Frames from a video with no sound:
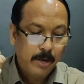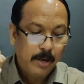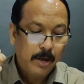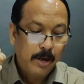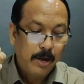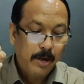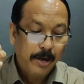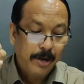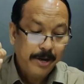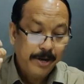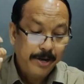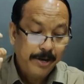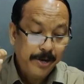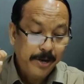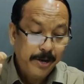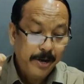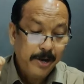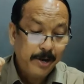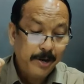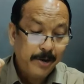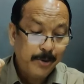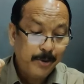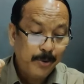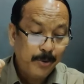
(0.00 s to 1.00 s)
A
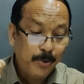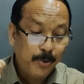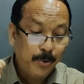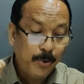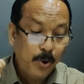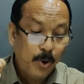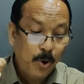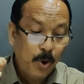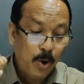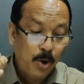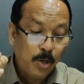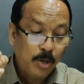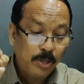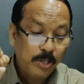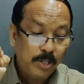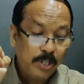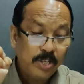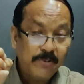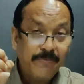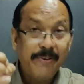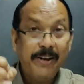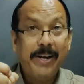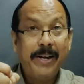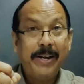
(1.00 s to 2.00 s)
year ago on this
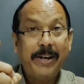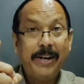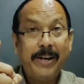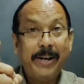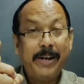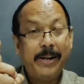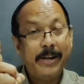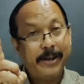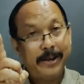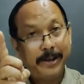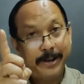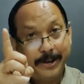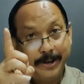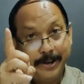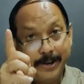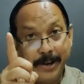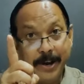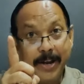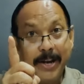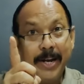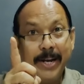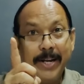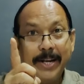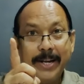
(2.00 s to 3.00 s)
very day, here
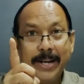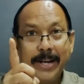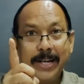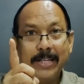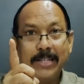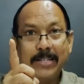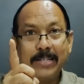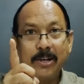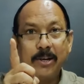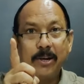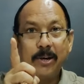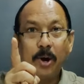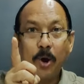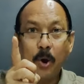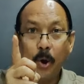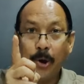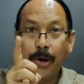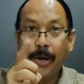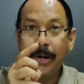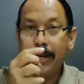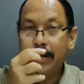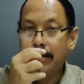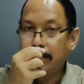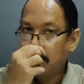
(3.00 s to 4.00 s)
he tells the
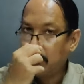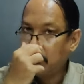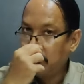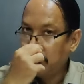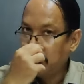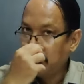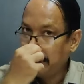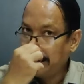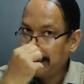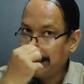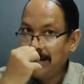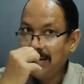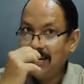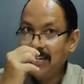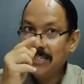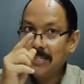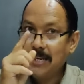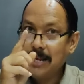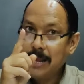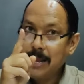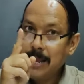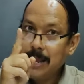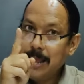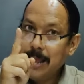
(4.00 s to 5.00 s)
audience or the readers
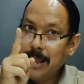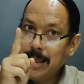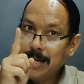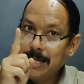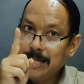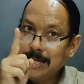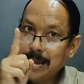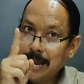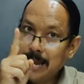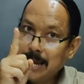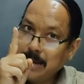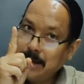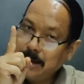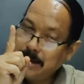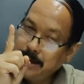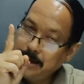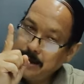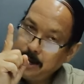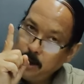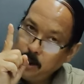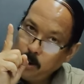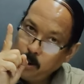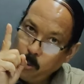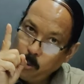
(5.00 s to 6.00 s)
exactly
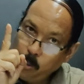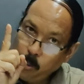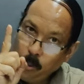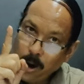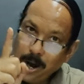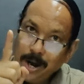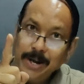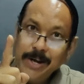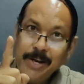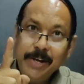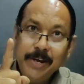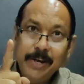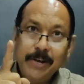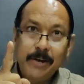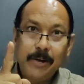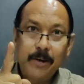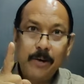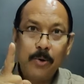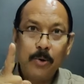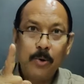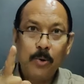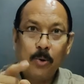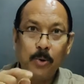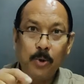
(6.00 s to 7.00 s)
one year
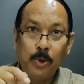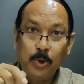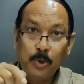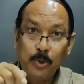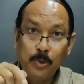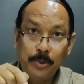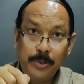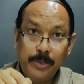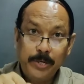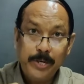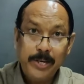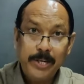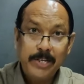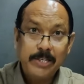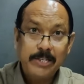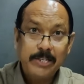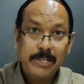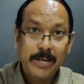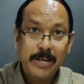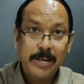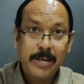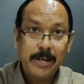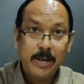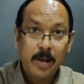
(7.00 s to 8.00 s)
ago to this
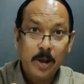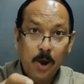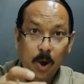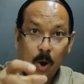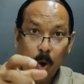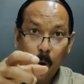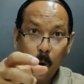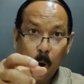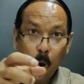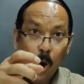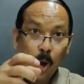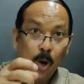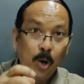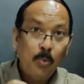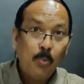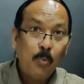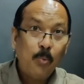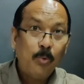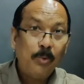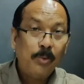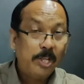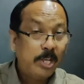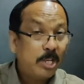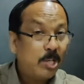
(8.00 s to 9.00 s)
day, all
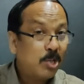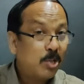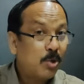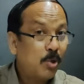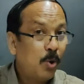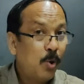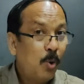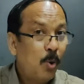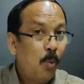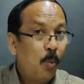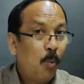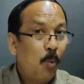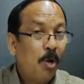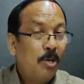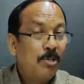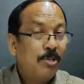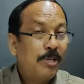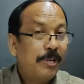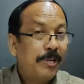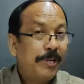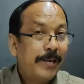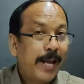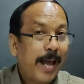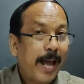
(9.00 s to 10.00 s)
this was
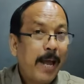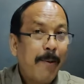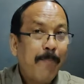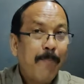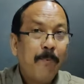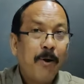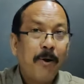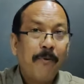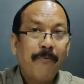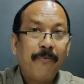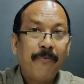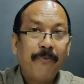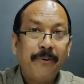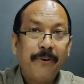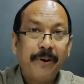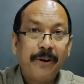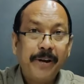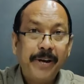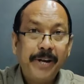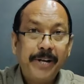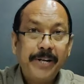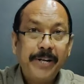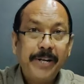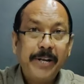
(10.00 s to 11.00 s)
the type of
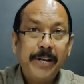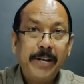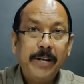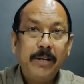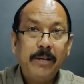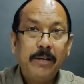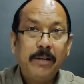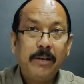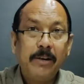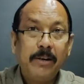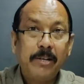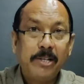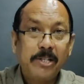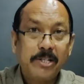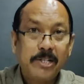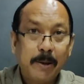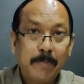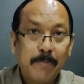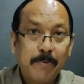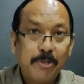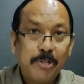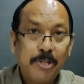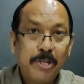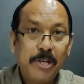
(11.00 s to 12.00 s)
greeting, the
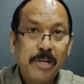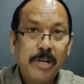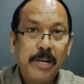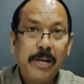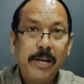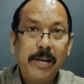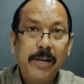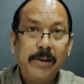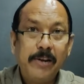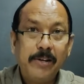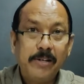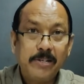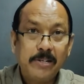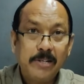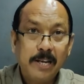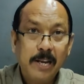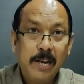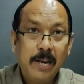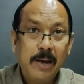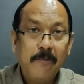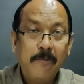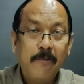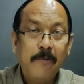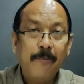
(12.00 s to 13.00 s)
reception he
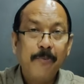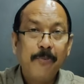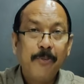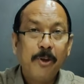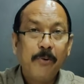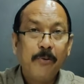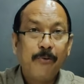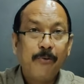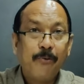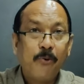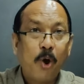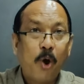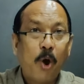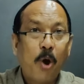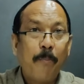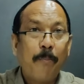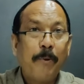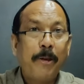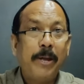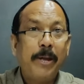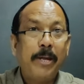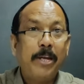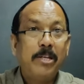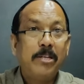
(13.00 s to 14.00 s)
received from
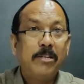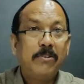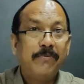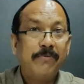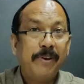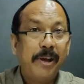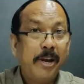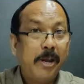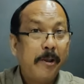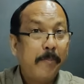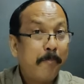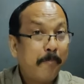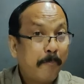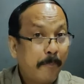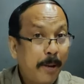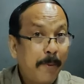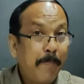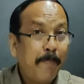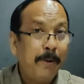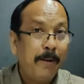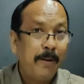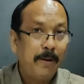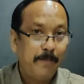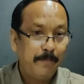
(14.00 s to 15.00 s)
his very
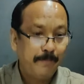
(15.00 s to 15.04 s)
people.